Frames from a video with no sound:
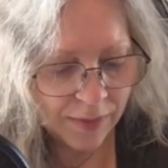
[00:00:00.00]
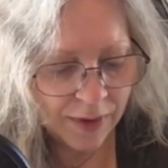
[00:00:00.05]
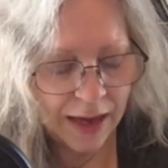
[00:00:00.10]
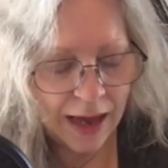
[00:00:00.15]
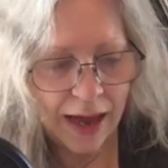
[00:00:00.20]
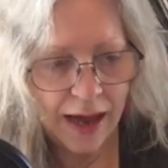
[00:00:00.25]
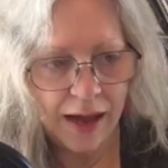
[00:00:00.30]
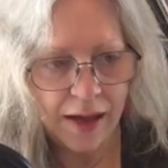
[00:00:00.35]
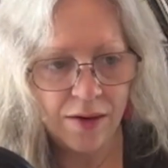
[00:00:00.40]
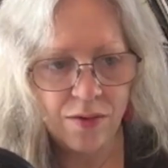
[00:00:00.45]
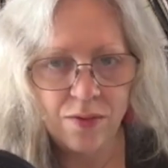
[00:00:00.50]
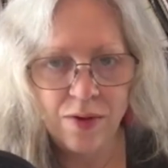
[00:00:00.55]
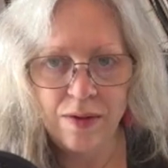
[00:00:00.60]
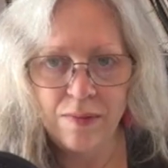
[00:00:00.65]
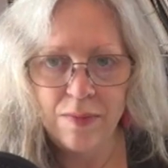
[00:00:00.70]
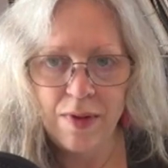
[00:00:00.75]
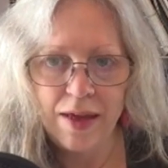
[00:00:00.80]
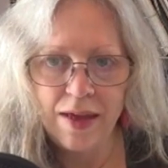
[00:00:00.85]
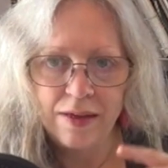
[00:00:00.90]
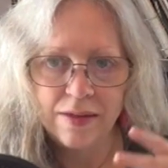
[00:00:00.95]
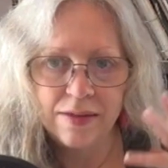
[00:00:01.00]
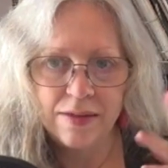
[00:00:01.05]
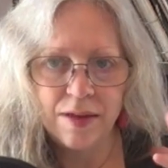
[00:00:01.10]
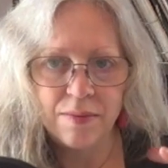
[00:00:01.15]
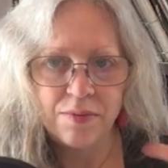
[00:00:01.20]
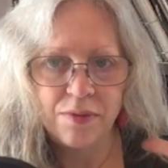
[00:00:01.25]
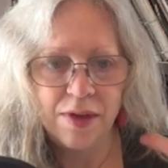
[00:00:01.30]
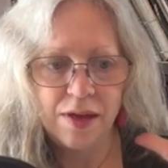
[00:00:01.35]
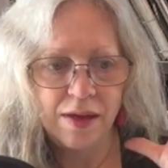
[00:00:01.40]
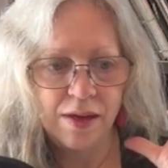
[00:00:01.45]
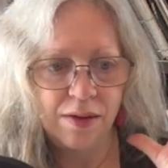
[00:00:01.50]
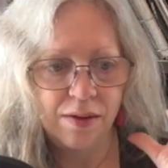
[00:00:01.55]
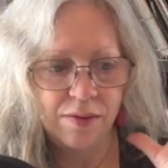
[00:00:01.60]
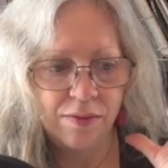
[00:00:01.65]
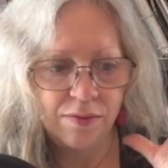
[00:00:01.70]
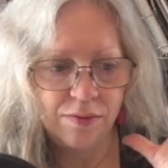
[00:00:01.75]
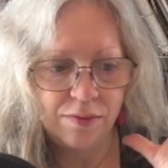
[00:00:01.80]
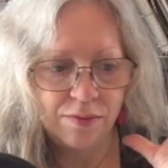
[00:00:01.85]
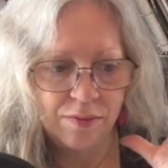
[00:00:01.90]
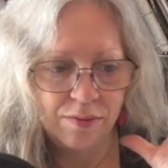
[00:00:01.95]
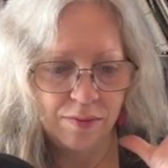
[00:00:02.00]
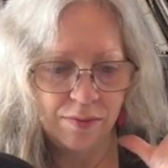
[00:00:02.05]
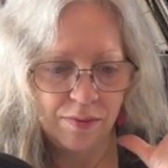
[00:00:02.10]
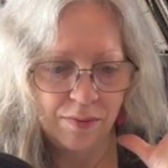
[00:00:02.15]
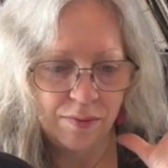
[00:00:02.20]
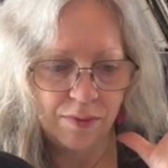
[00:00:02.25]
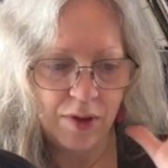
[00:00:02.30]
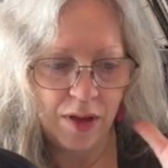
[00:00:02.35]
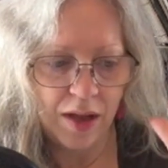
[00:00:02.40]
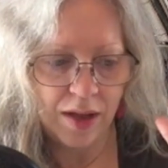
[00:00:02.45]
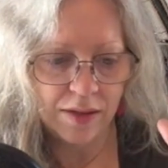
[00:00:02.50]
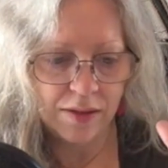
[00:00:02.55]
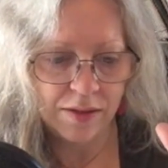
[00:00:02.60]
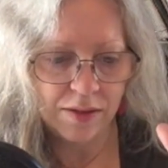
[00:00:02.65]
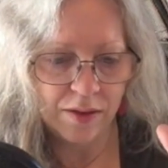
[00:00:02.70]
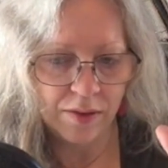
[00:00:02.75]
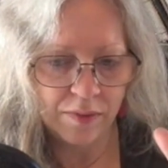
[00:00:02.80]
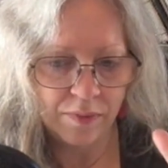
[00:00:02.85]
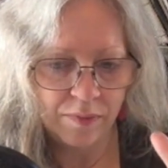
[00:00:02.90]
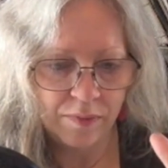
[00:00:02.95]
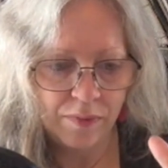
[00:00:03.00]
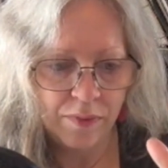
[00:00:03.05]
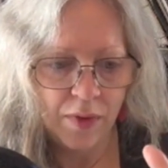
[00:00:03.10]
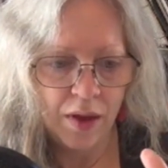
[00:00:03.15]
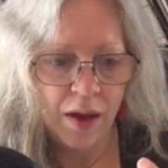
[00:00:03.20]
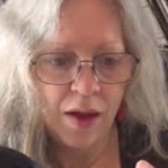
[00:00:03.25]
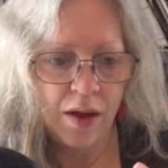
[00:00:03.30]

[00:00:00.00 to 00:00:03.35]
how do we make something blossom?